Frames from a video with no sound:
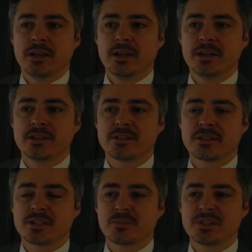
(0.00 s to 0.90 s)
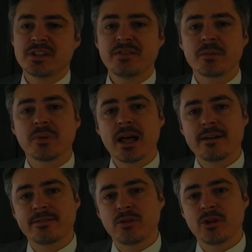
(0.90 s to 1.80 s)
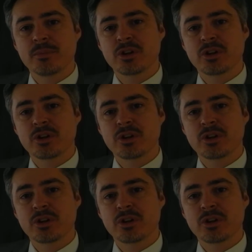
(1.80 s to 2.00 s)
It's a specific platform